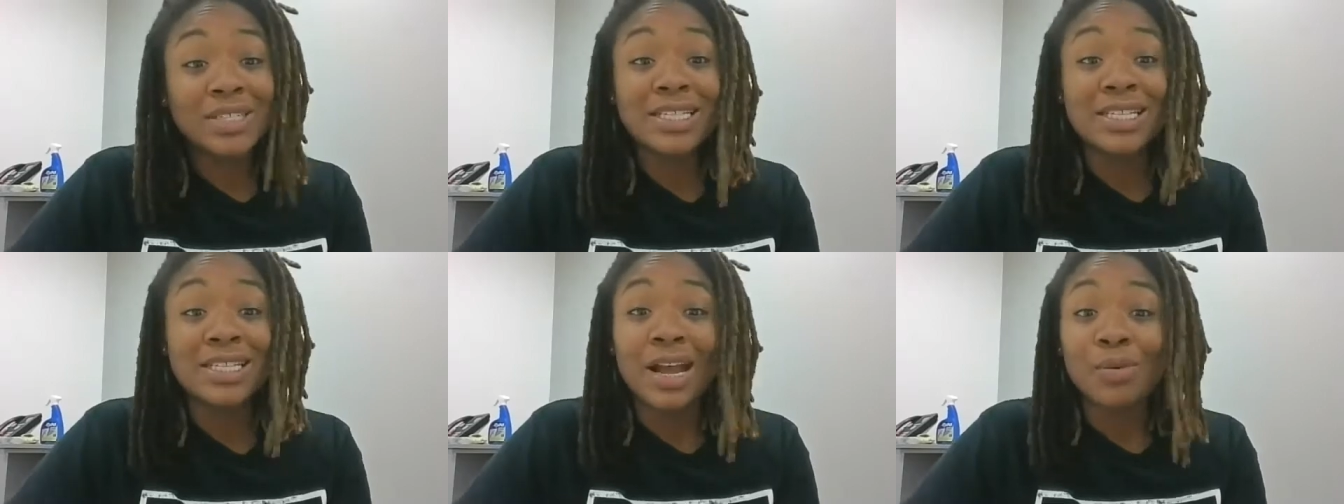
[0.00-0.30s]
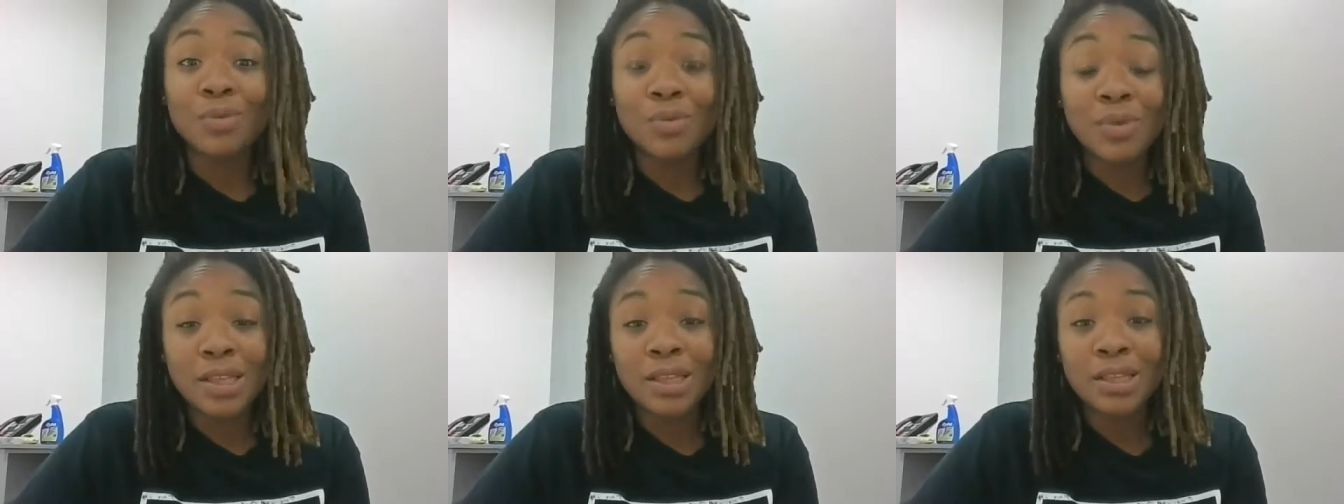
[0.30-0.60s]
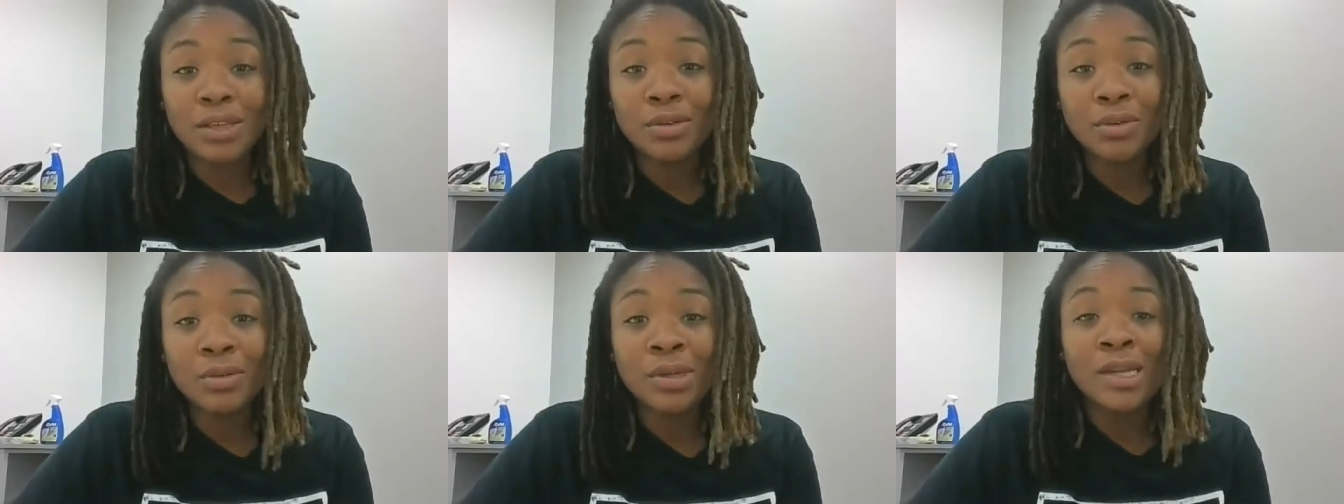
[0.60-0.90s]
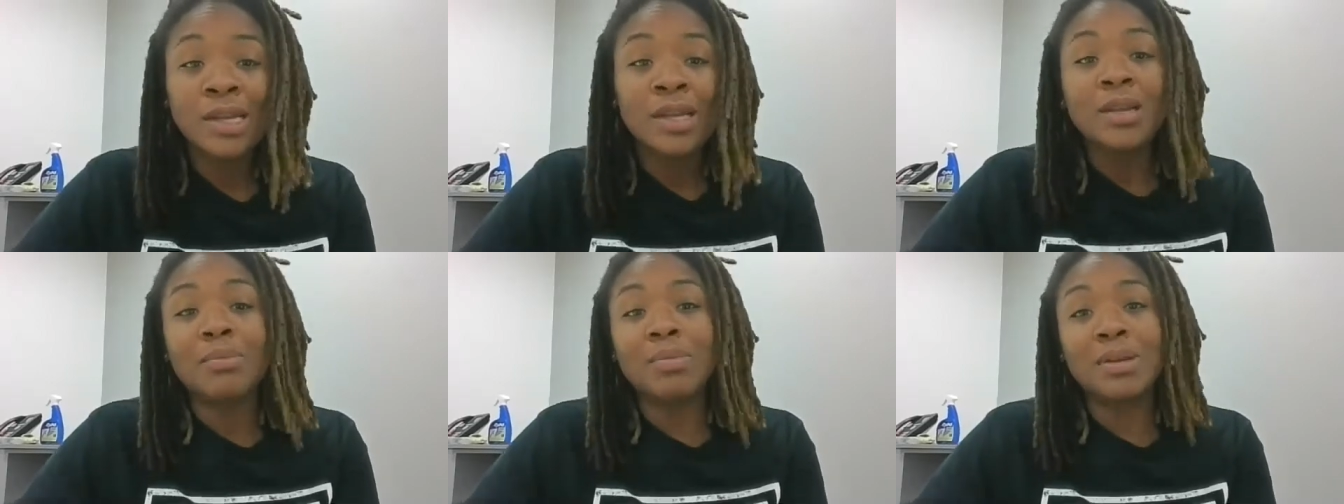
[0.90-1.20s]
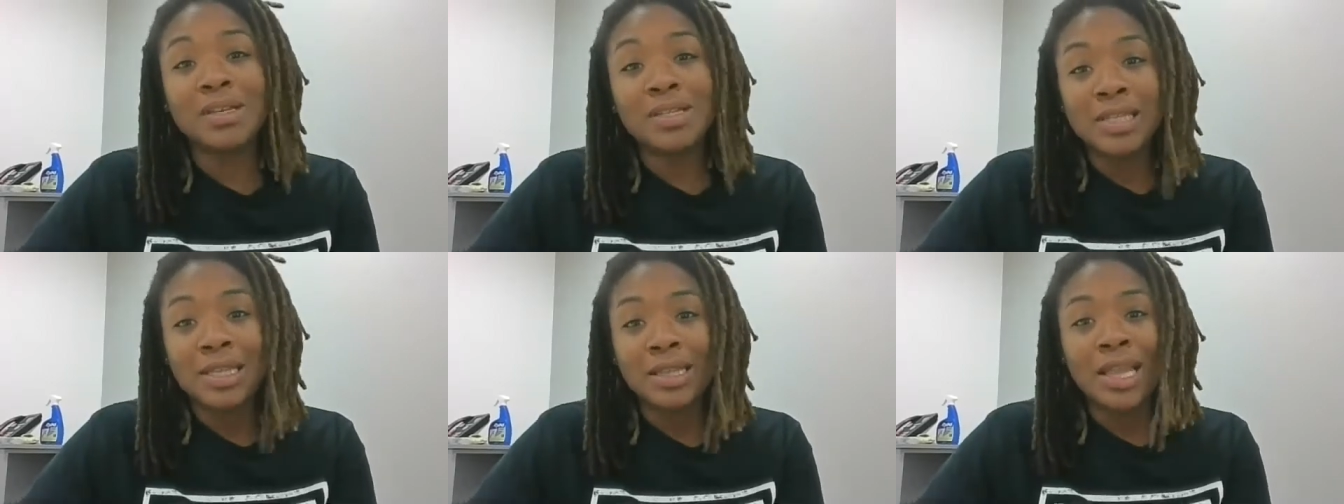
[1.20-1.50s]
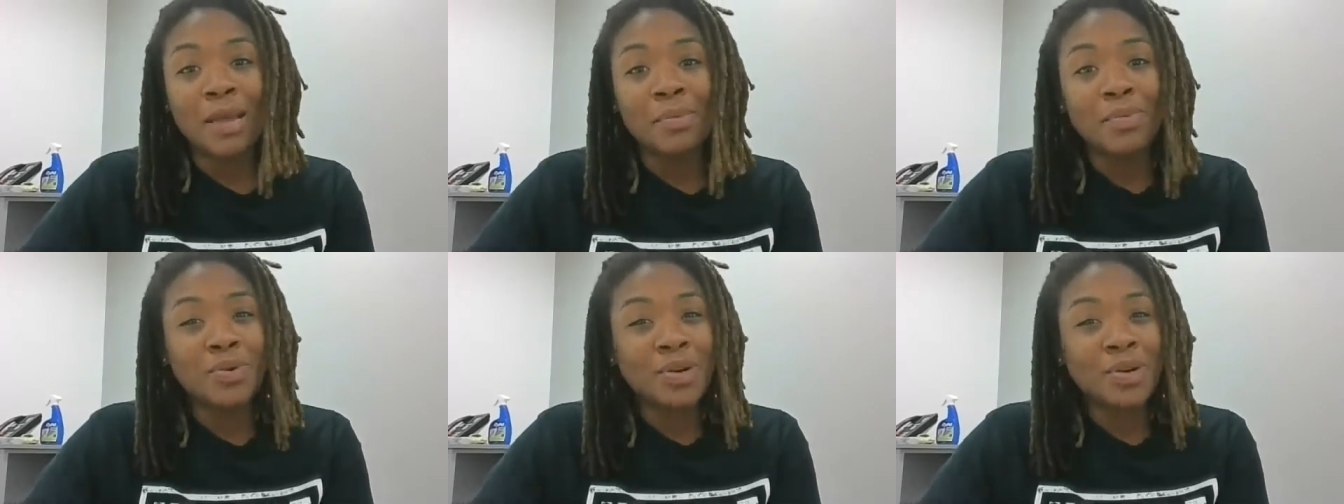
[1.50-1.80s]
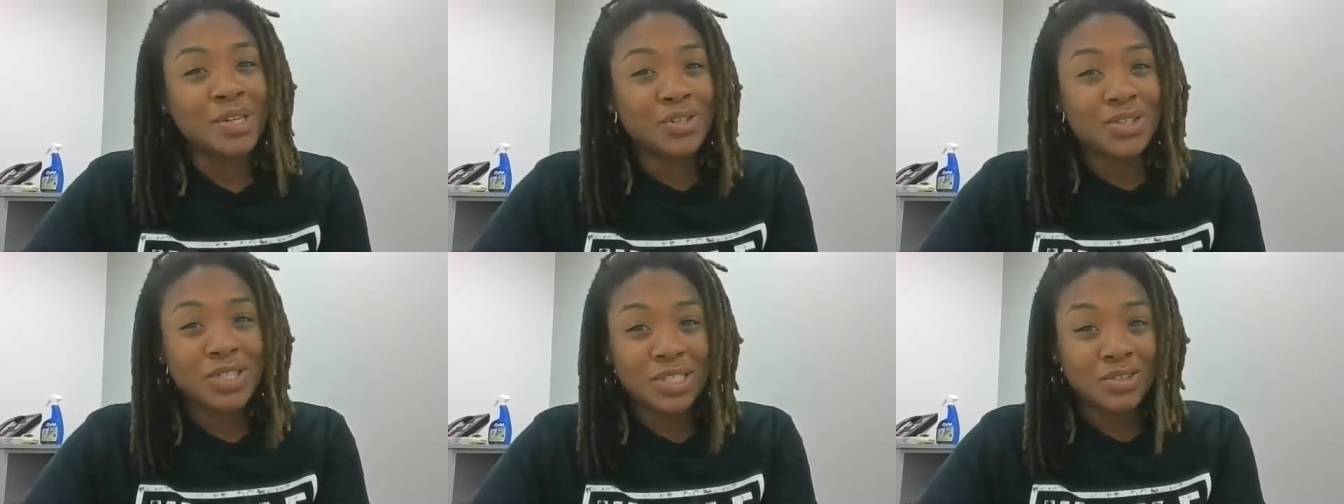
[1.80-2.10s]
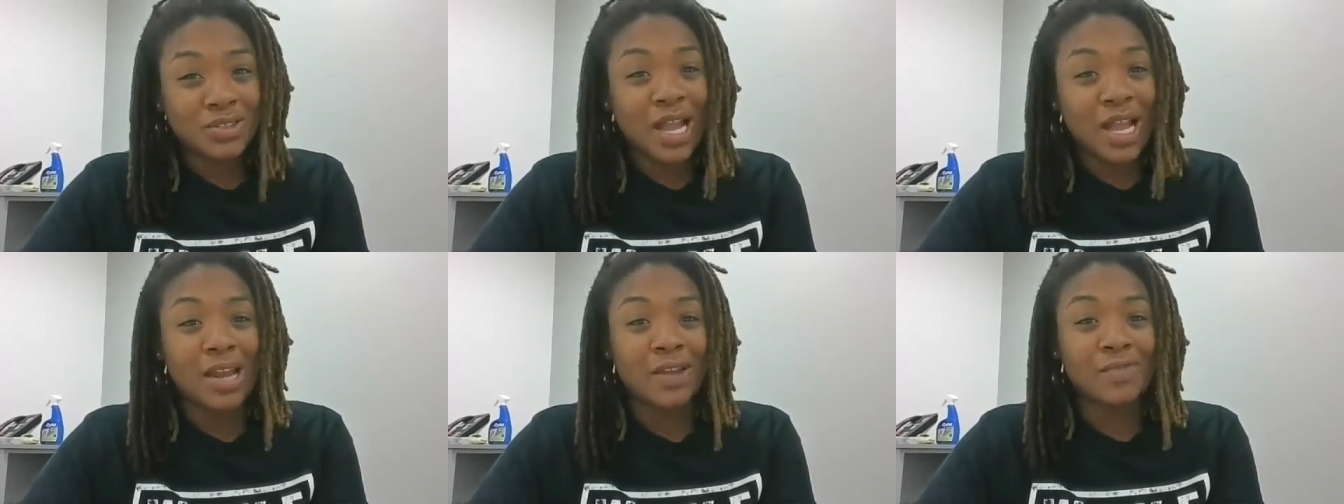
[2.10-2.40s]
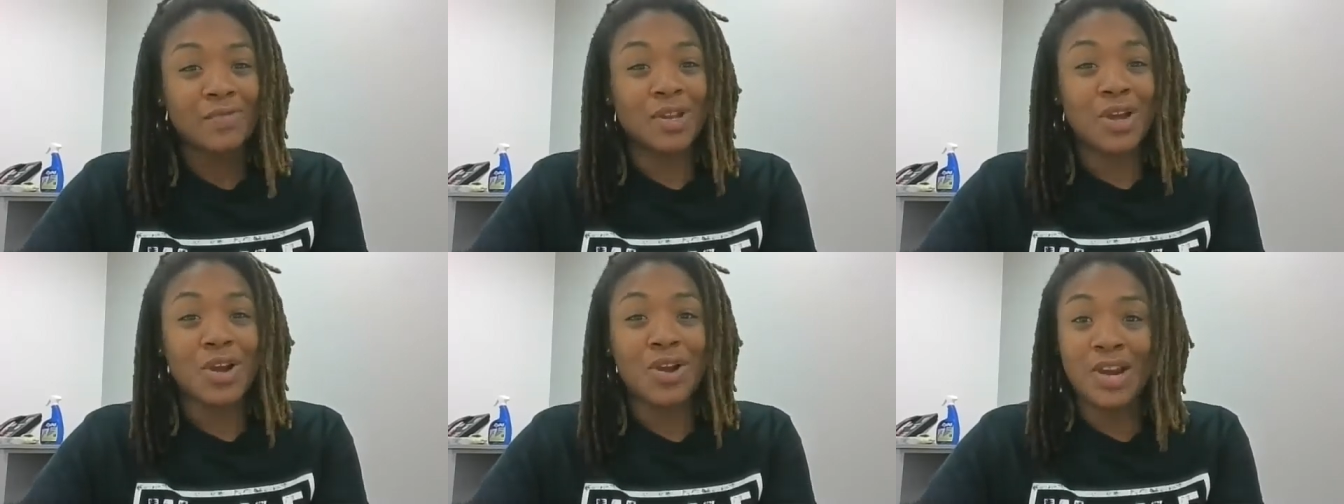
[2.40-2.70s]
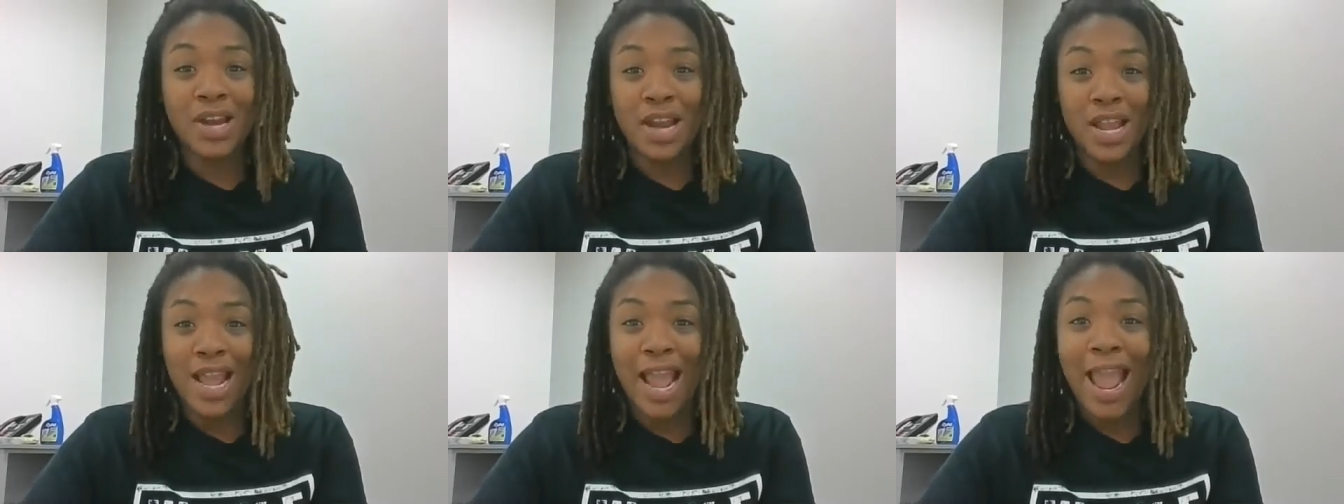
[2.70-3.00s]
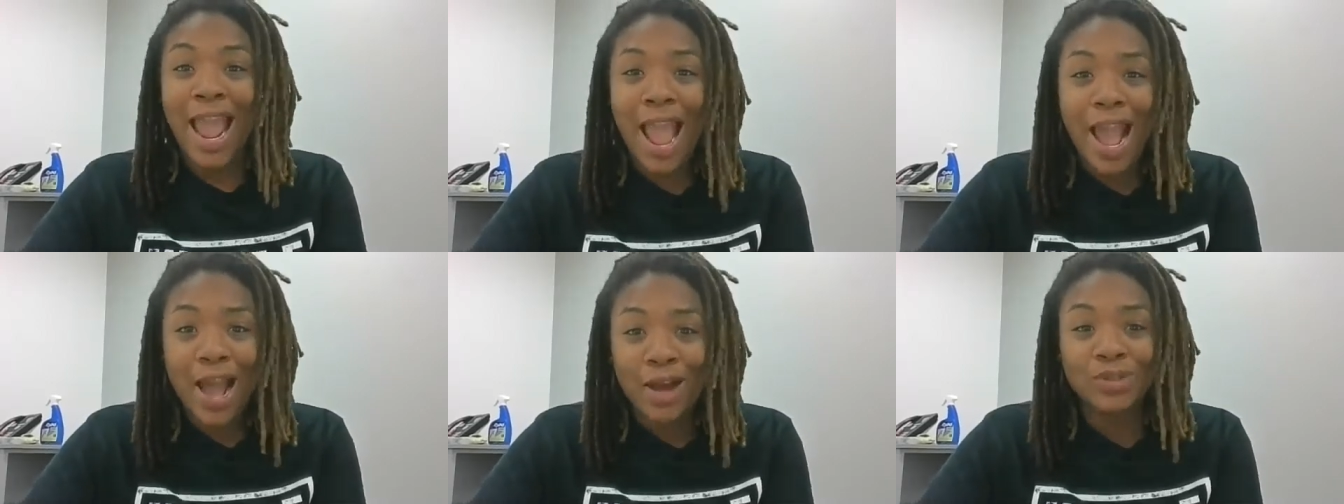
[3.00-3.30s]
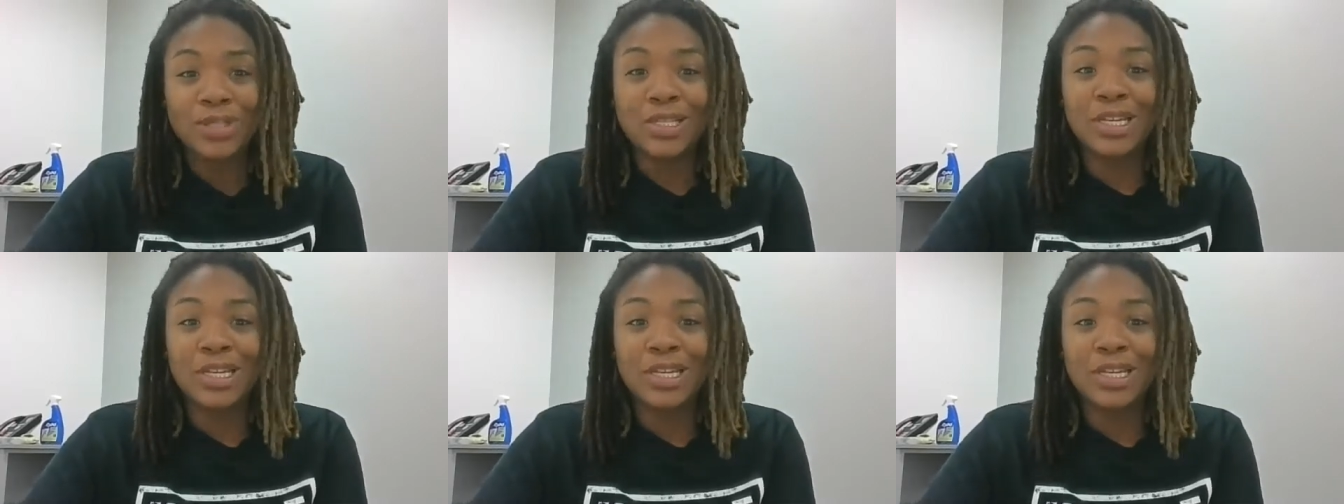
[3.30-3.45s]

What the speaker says: is not with you, because at that point you're still kind of learning how